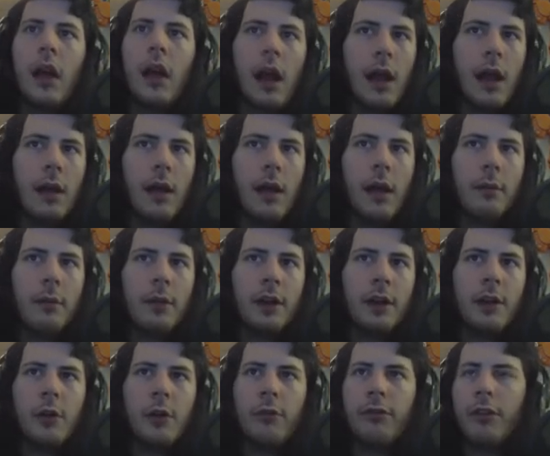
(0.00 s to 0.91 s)
I'm
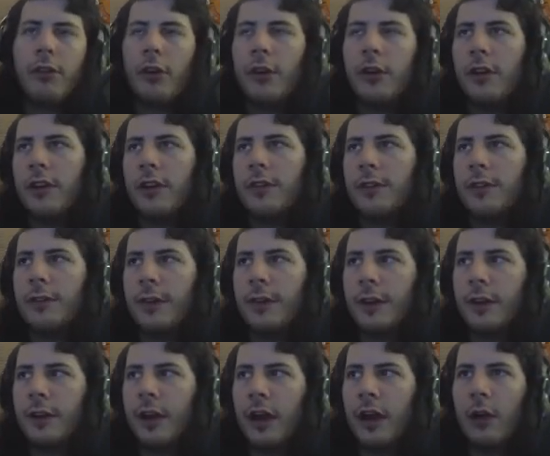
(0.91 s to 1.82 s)
gonna go far enough to
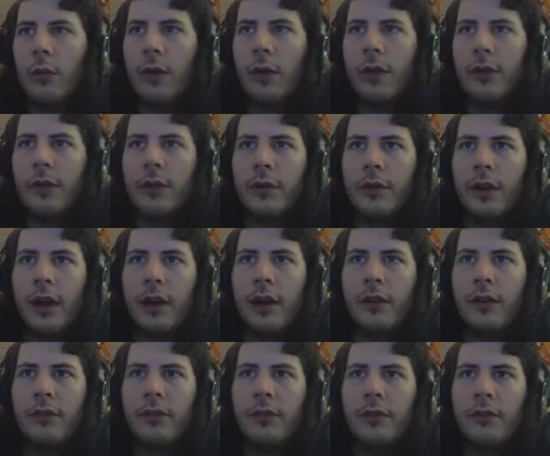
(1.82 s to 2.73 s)
figure out whether
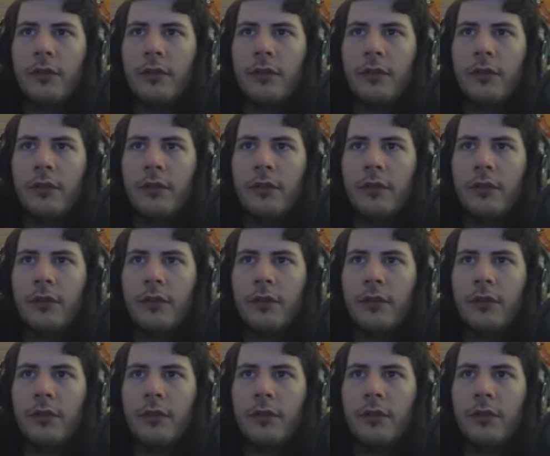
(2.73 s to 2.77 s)
I've